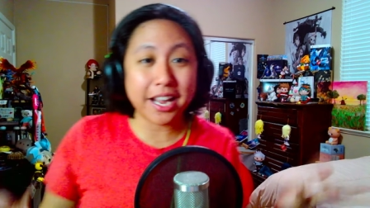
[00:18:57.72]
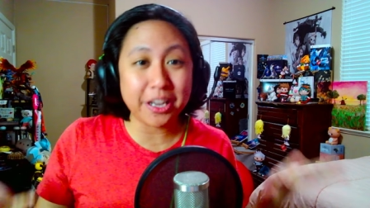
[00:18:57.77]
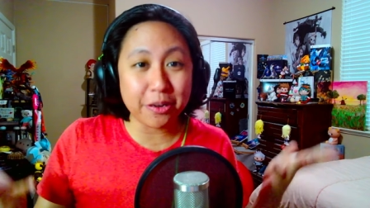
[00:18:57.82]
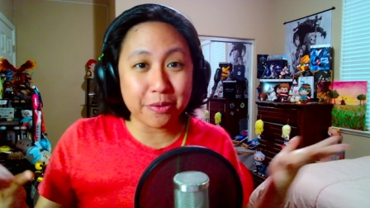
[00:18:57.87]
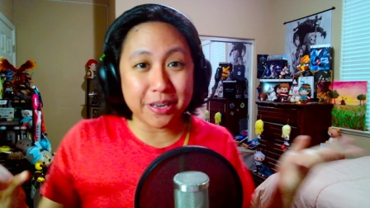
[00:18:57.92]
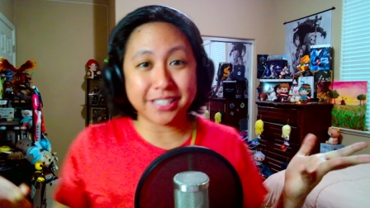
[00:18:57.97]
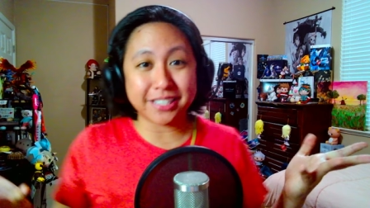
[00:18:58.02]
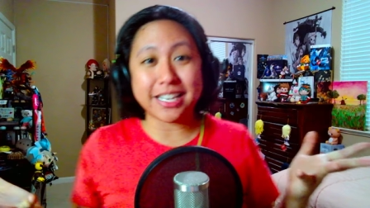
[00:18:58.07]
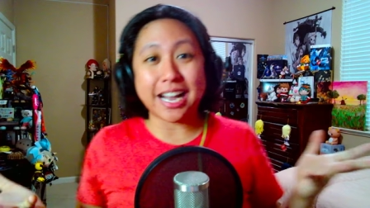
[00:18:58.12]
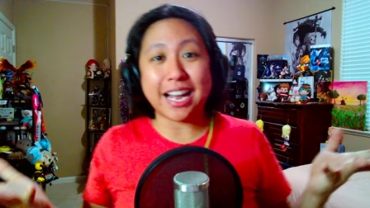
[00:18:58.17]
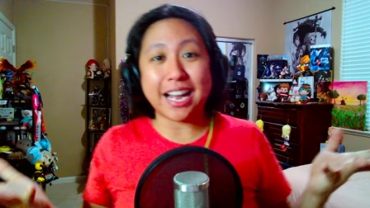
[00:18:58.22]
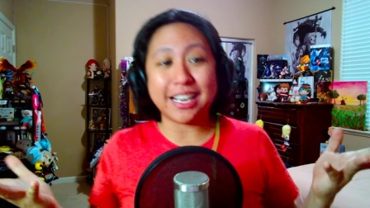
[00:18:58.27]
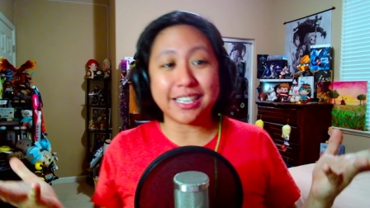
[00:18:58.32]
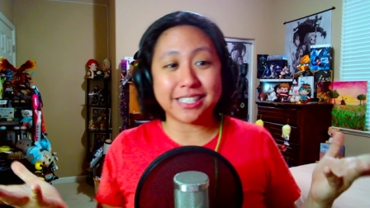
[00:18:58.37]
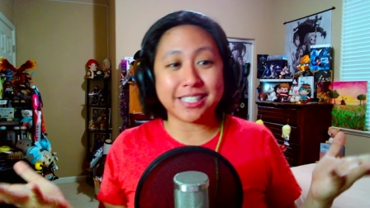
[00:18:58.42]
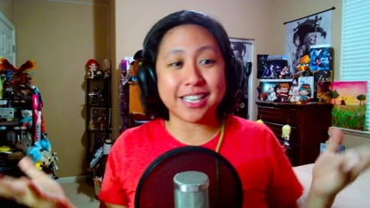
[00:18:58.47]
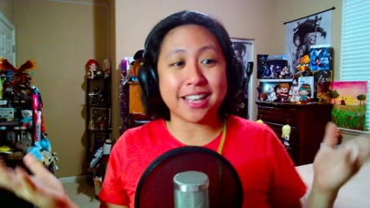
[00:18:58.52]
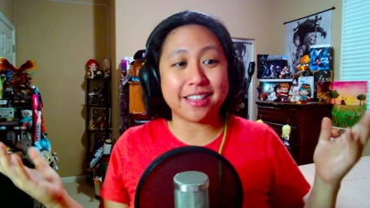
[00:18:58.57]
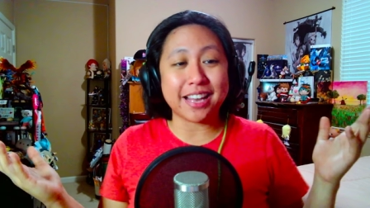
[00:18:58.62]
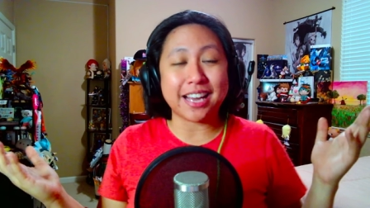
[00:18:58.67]
Anyways,
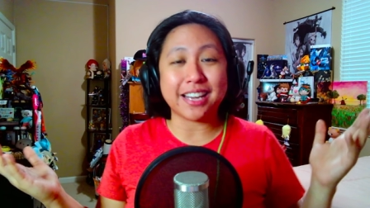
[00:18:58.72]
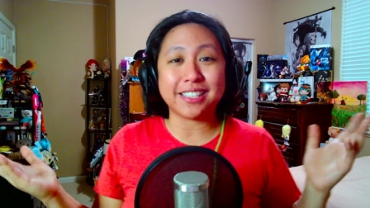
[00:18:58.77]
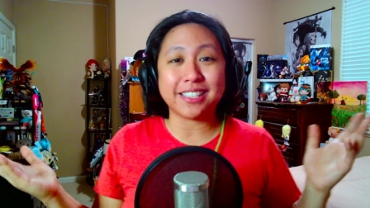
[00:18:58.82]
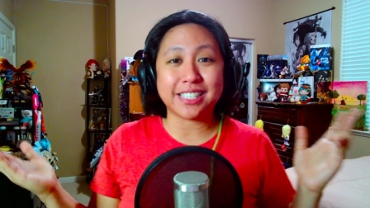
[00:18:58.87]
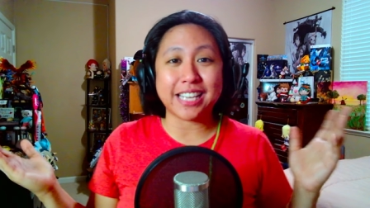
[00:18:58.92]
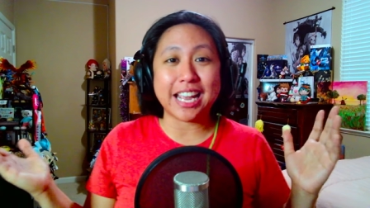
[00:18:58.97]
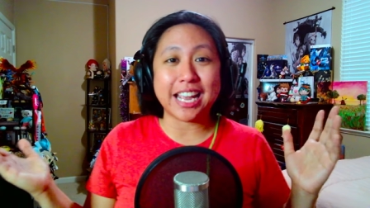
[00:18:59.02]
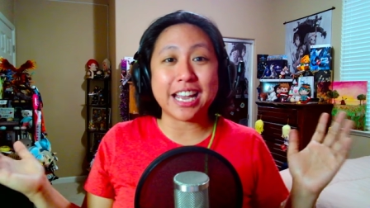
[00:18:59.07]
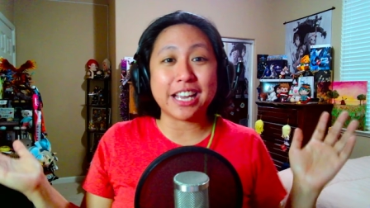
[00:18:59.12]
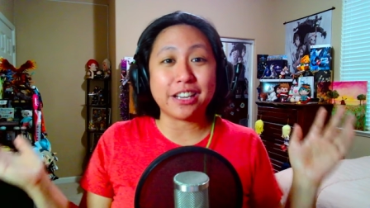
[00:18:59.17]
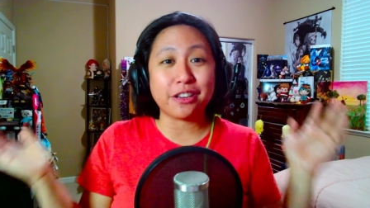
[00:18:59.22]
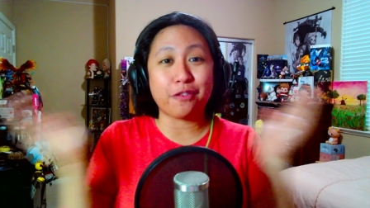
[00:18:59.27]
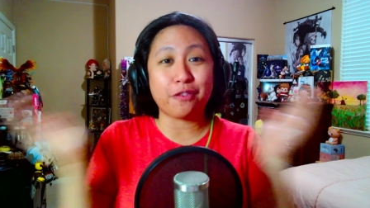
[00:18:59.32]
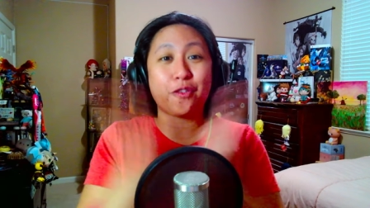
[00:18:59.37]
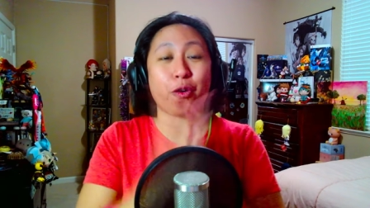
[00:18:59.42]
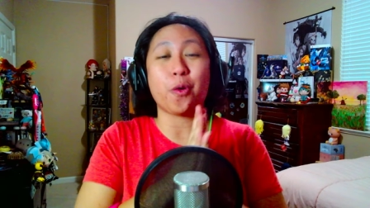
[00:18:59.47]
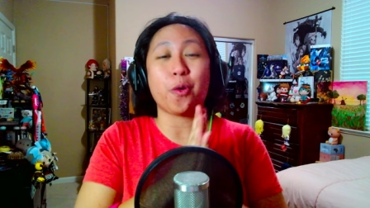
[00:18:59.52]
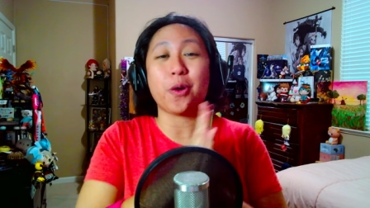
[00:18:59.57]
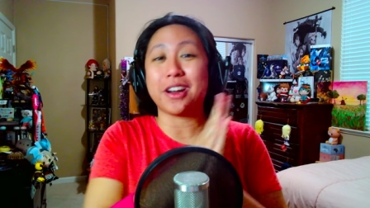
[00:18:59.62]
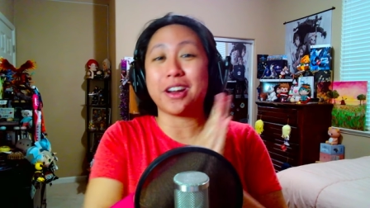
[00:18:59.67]
guys, that is it
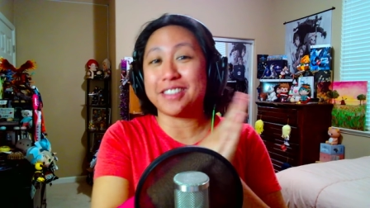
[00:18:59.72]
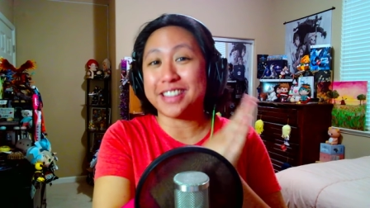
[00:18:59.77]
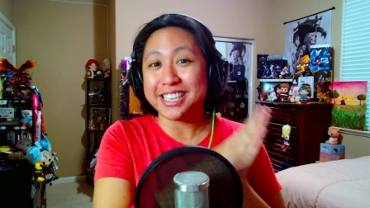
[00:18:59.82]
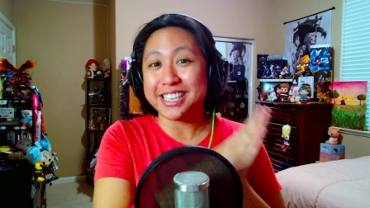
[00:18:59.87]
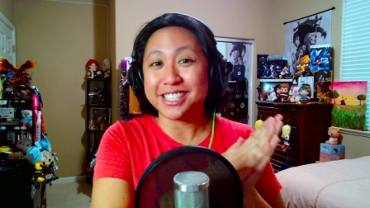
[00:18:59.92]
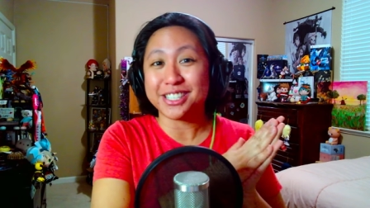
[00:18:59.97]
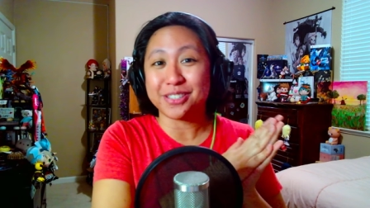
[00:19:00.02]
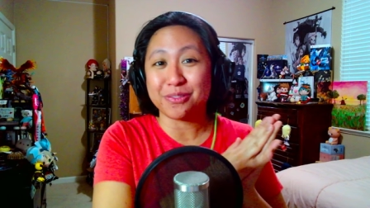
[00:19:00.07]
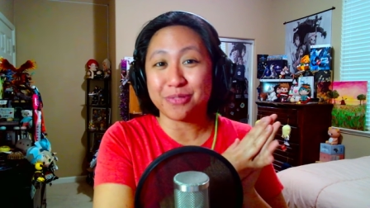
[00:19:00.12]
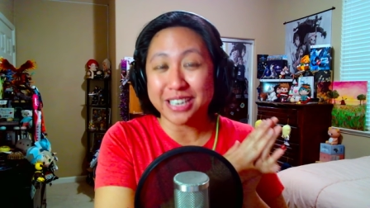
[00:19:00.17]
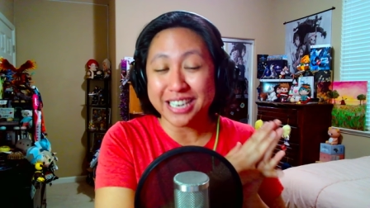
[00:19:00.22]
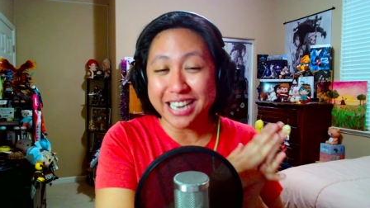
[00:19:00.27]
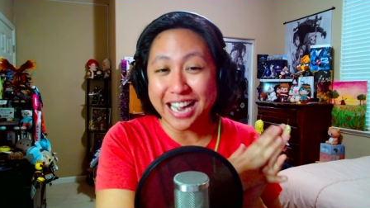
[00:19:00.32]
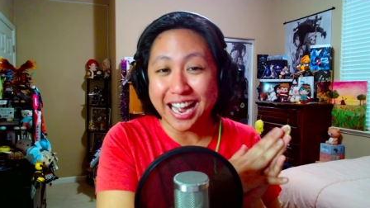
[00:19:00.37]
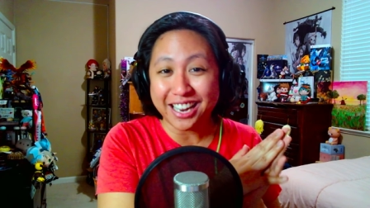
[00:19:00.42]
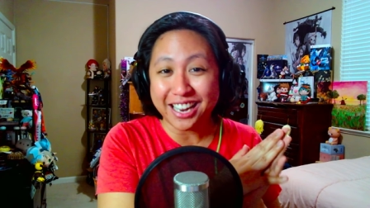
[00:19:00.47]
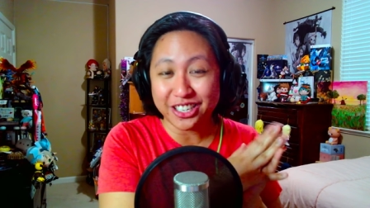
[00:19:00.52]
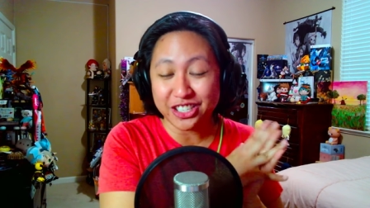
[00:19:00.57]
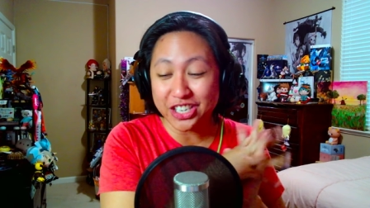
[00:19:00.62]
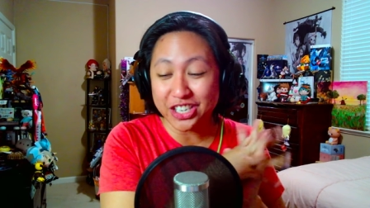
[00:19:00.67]
for this
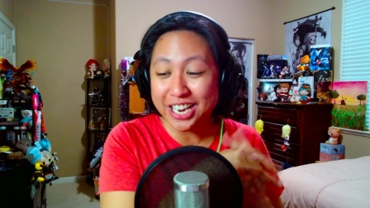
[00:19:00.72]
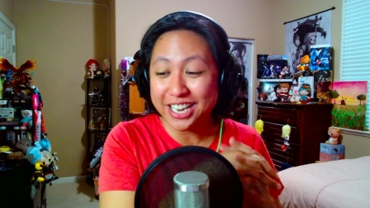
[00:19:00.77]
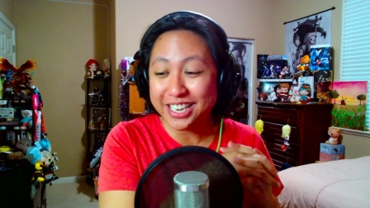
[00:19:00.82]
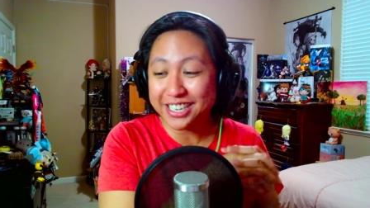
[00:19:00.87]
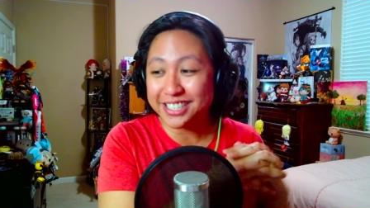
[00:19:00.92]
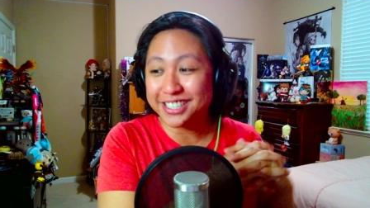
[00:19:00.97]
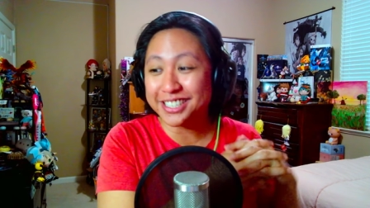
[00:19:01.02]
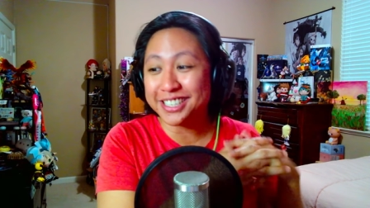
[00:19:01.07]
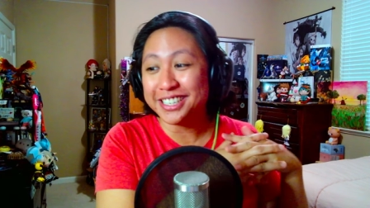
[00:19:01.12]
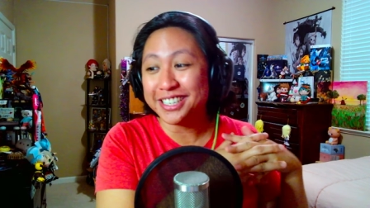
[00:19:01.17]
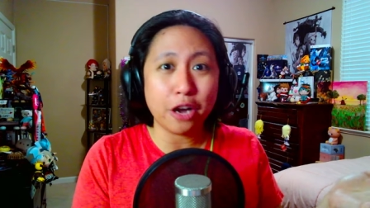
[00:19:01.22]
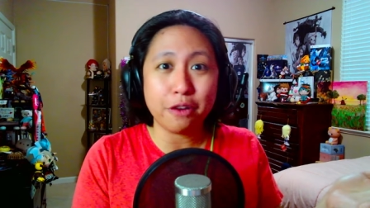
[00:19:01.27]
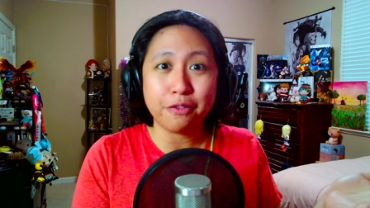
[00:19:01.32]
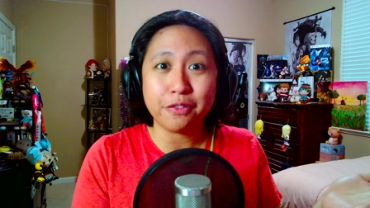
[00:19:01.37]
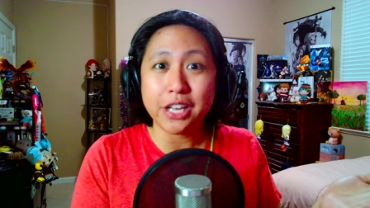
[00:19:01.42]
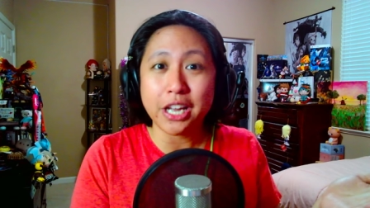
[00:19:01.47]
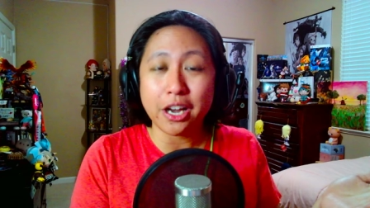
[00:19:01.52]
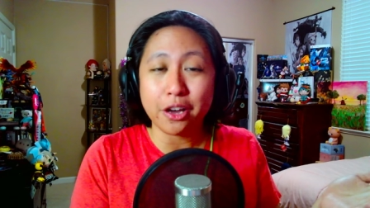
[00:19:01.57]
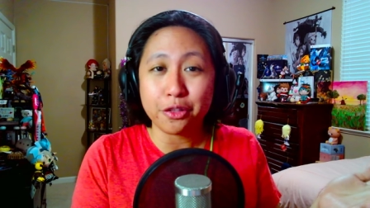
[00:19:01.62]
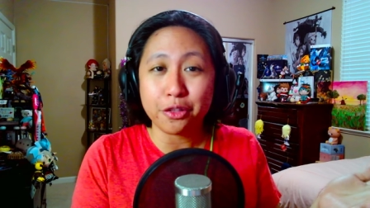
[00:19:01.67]
reaction
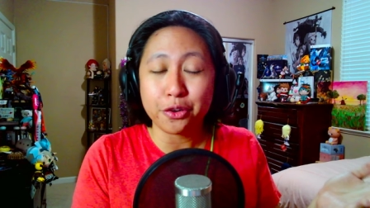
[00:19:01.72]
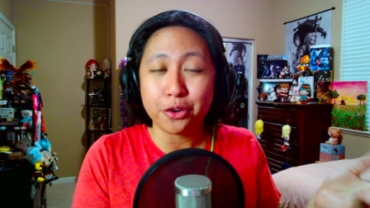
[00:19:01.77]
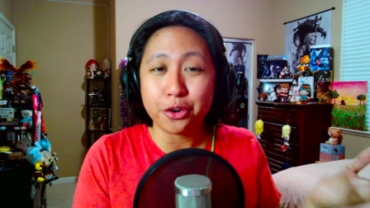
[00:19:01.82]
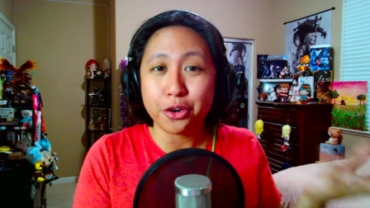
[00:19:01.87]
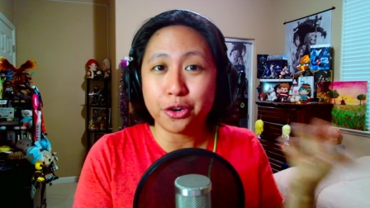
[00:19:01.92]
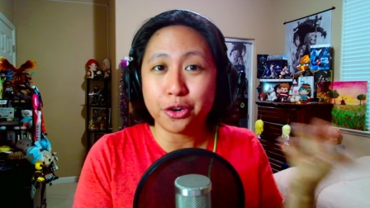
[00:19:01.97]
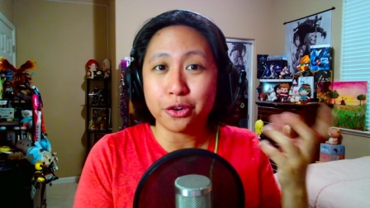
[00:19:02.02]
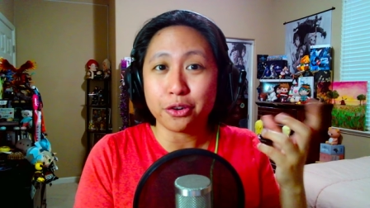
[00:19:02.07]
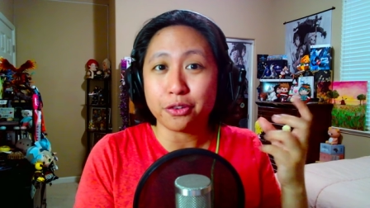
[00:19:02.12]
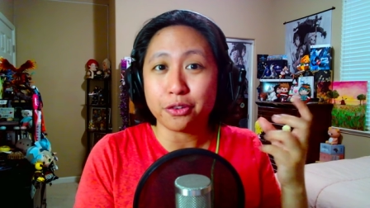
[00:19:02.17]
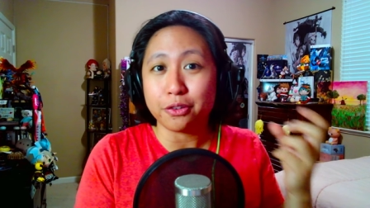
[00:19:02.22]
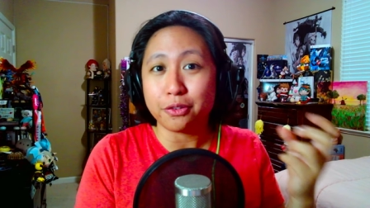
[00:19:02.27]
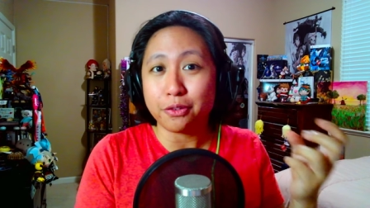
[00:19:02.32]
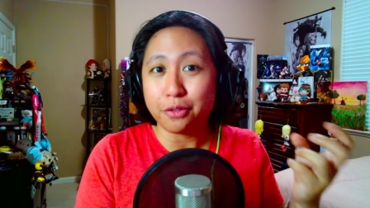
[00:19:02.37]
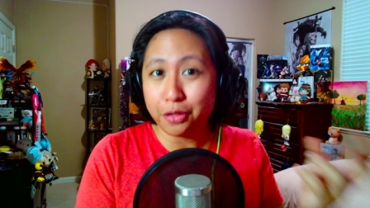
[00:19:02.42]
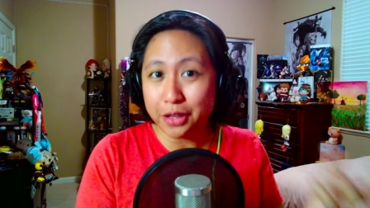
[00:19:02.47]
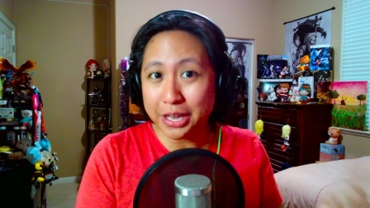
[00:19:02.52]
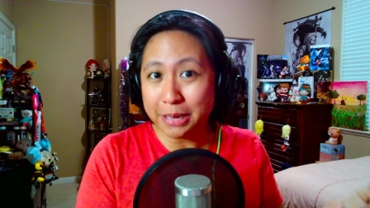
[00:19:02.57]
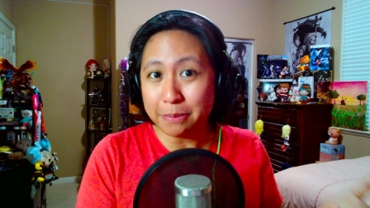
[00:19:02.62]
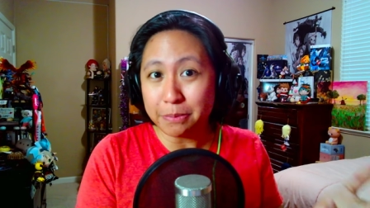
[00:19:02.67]
of the other
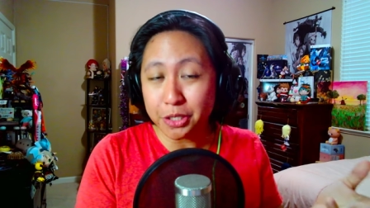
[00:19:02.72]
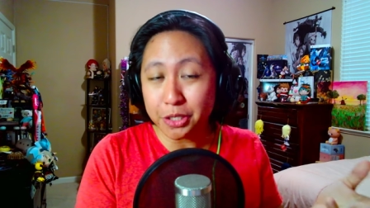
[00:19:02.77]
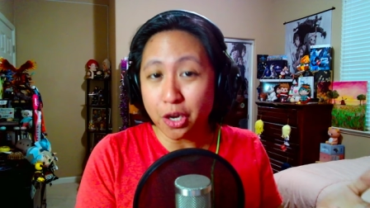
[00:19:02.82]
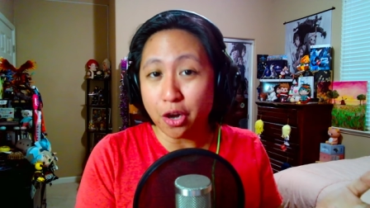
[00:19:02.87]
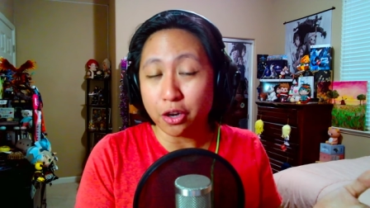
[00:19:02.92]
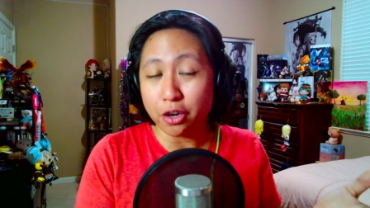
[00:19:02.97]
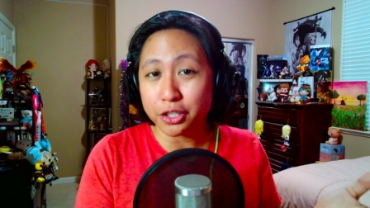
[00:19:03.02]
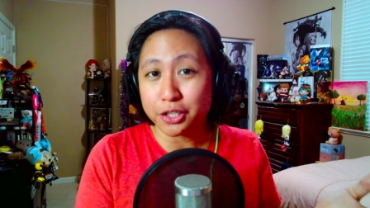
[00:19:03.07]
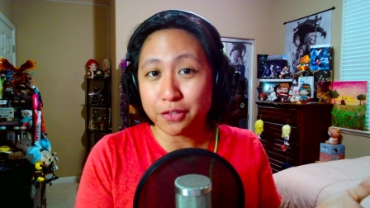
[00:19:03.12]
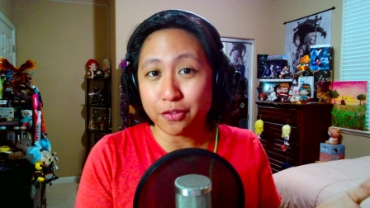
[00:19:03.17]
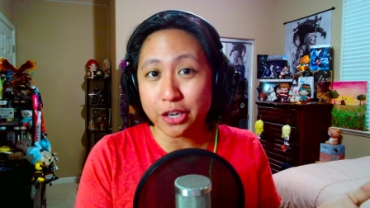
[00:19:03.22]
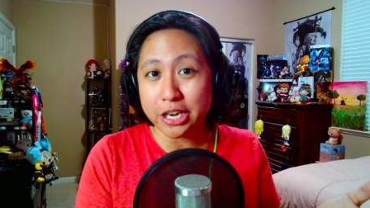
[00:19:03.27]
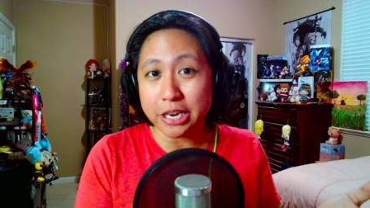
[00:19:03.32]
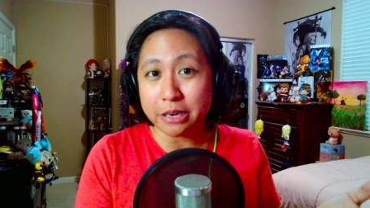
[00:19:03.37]
theme songs for